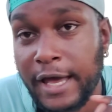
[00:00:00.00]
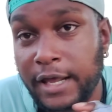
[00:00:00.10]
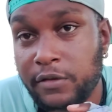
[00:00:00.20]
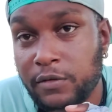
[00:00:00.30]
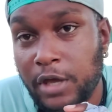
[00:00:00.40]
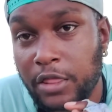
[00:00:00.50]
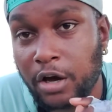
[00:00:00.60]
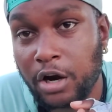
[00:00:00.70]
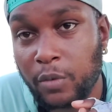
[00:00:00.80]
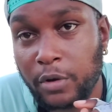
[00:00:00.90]
guides and
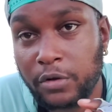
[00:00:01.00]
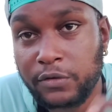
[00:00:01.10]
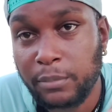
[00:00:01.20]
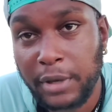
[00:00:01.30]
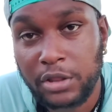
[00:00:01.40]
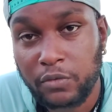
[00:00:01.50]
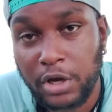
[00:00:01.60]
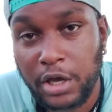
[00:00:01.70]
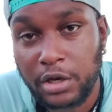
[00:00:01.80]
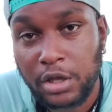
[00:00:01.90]
the hardware used to make the
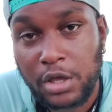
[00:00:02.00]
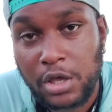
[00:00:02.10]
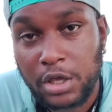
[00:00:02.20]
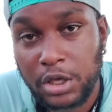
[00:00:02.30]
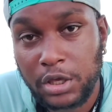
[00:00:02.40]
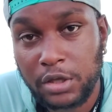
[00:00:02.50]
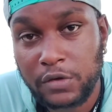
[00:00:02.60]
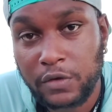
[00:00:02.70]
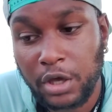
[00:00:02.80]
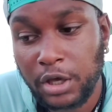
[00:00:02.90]
rod
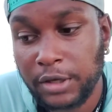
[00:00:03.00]
is